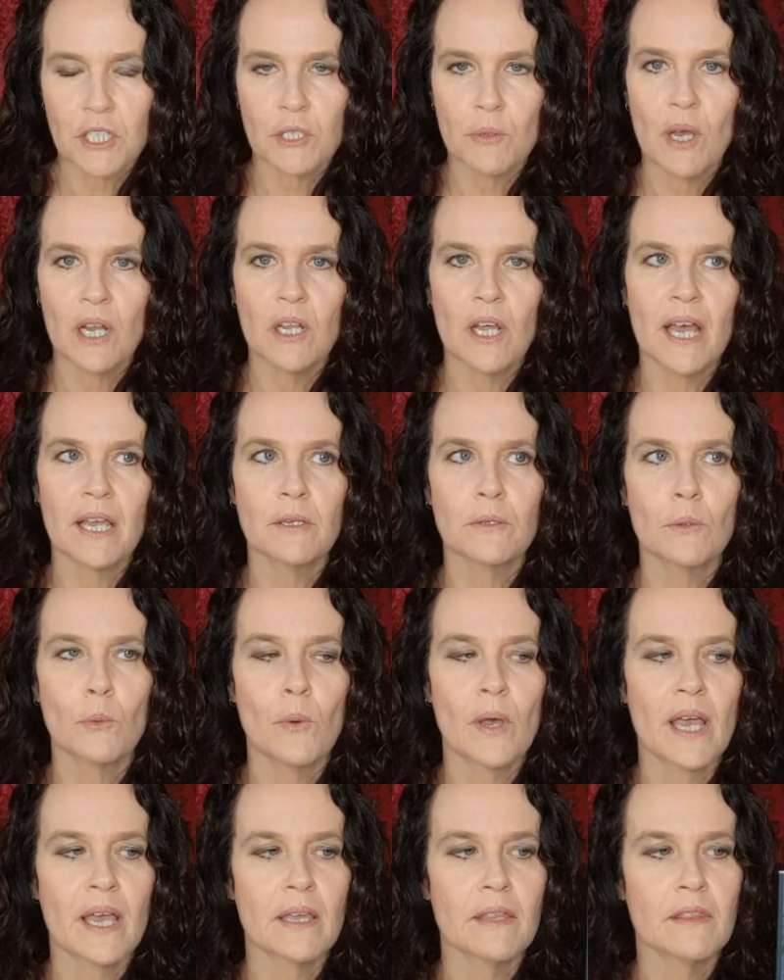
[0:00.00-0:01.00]
So I like the
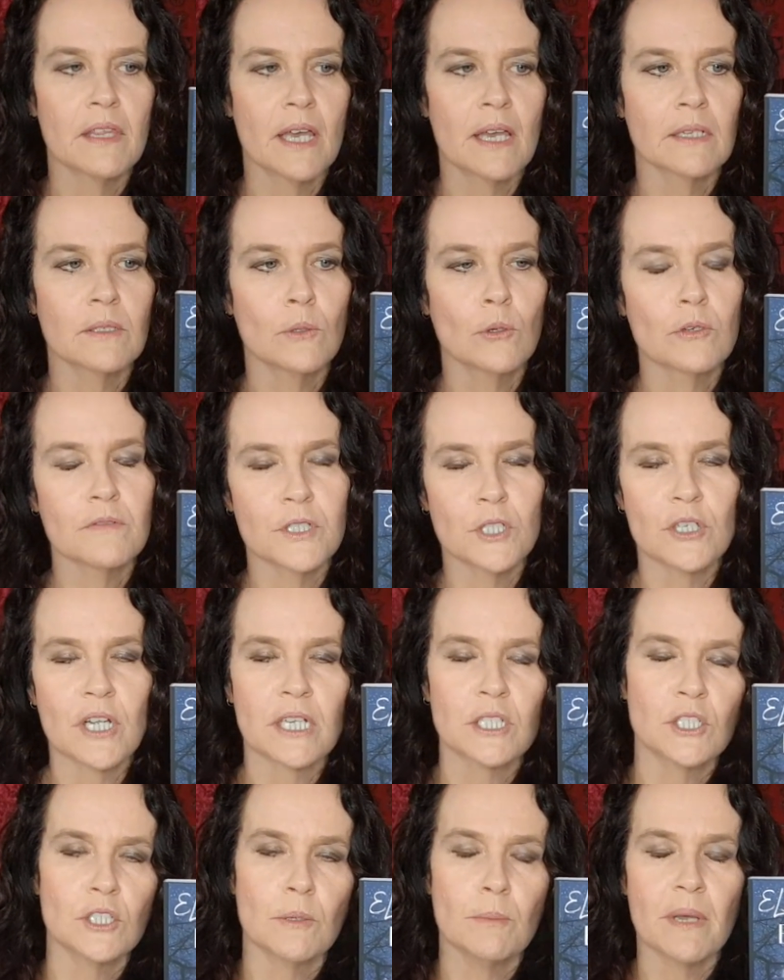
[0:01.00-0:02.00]
way that law of
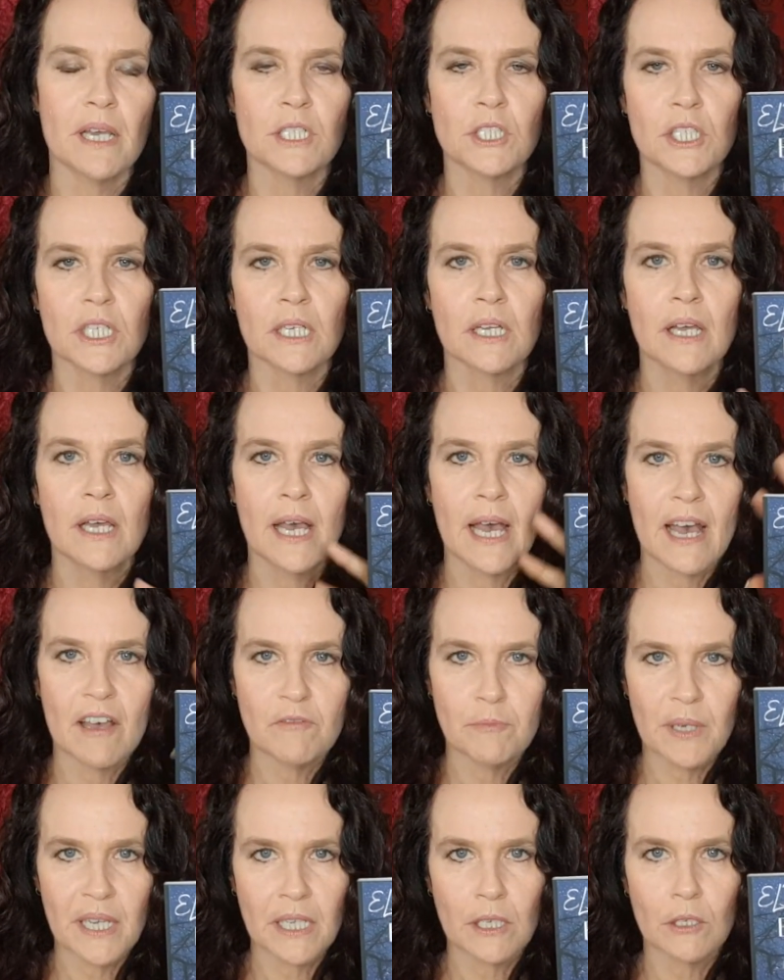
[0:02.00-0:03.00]
attraction and magic
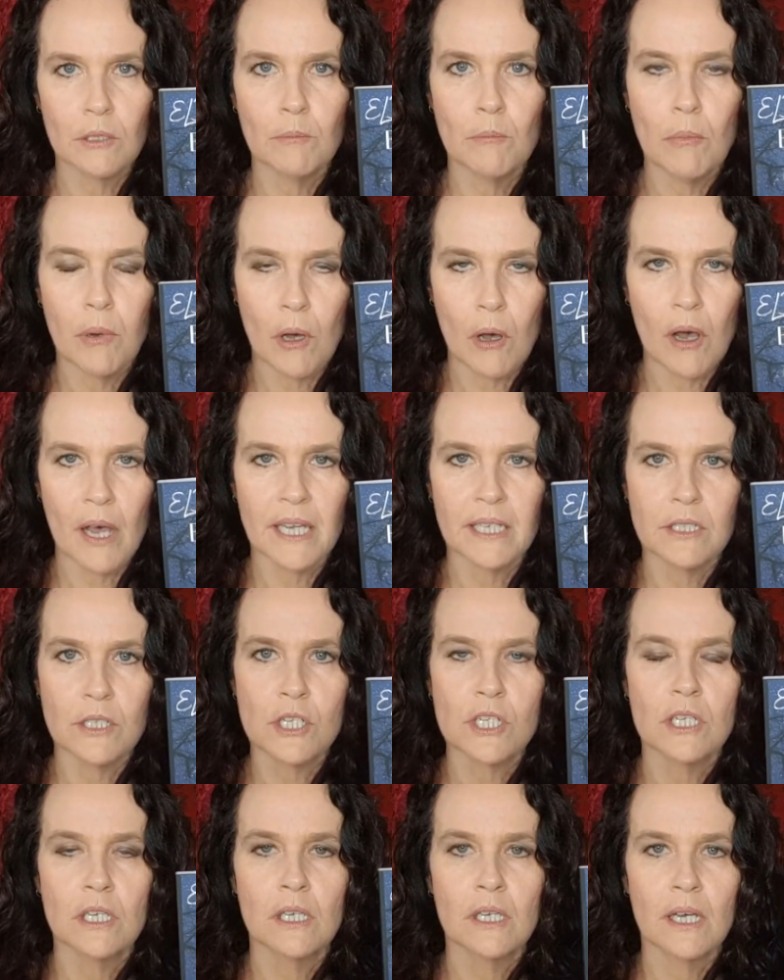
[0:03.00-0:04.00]
have been
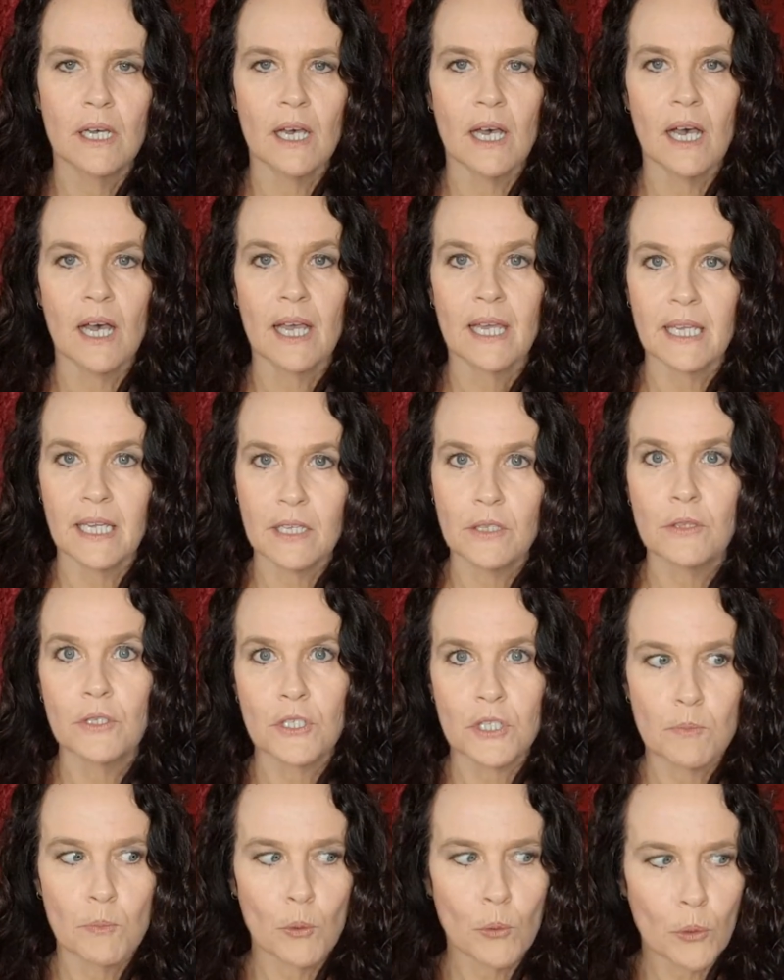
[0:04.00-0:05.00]
combined in
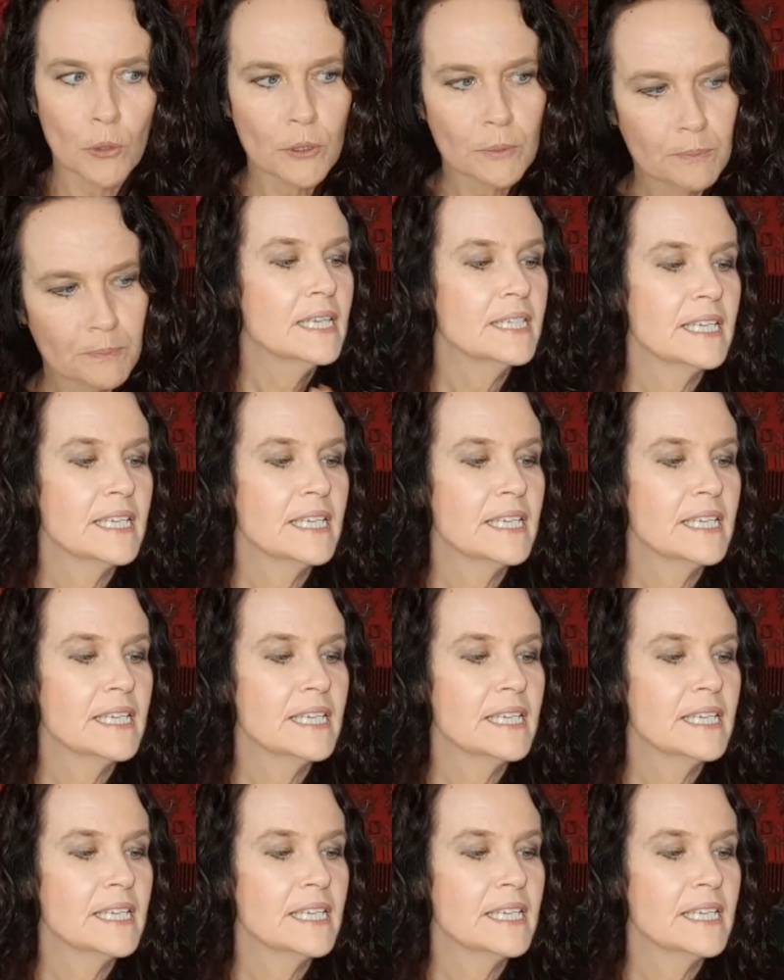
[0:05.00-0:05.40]
this book.